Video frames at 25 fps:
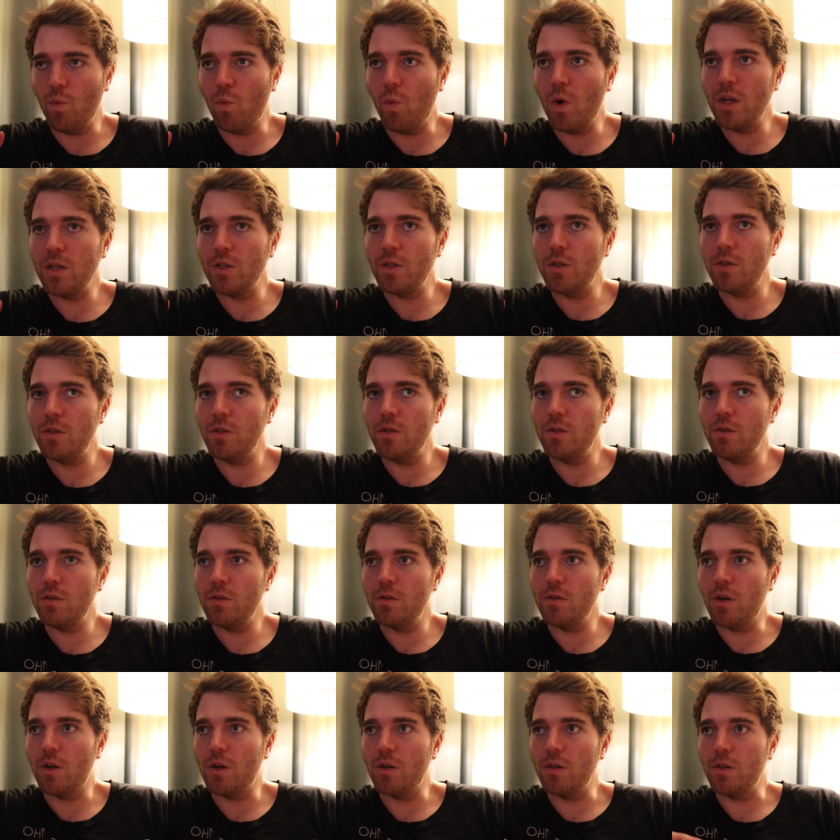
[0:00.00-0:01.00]
what
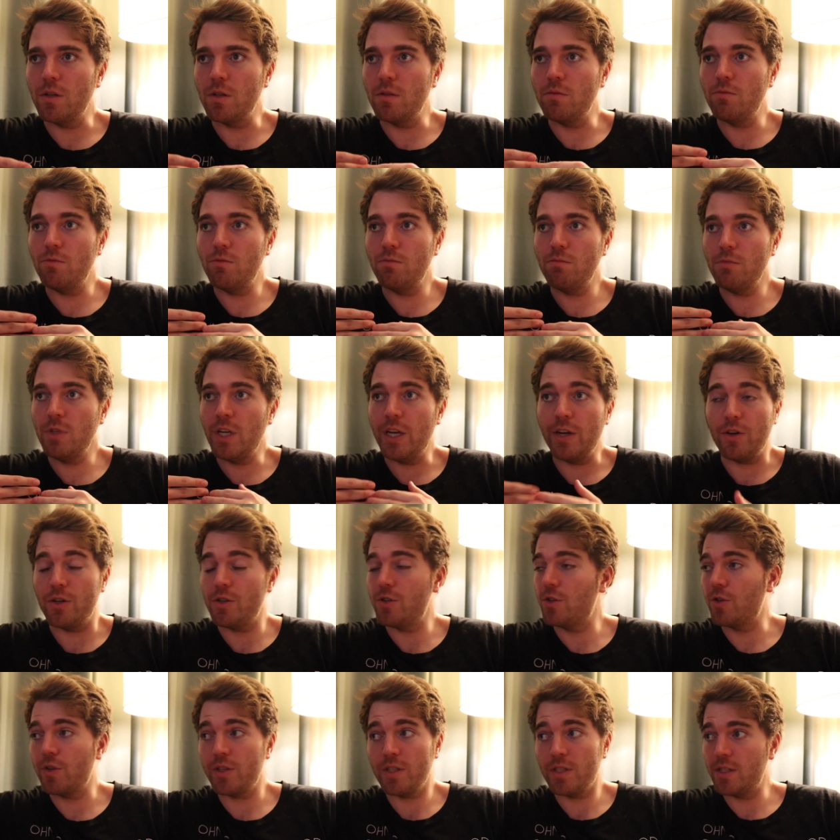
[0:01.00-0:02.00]
are the
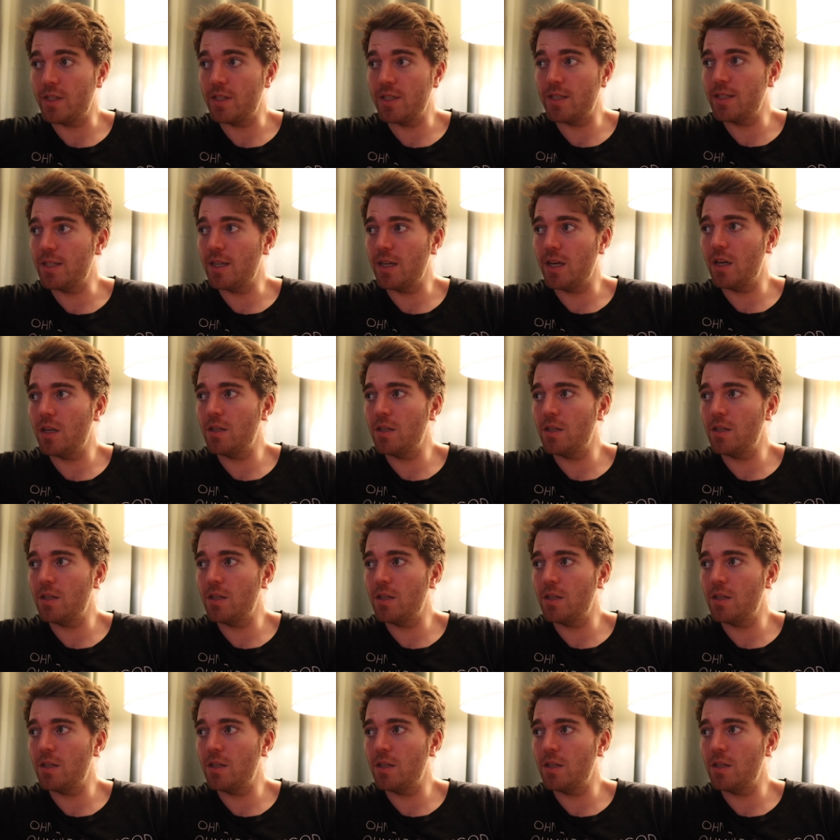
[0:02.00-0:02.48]
characteristics, I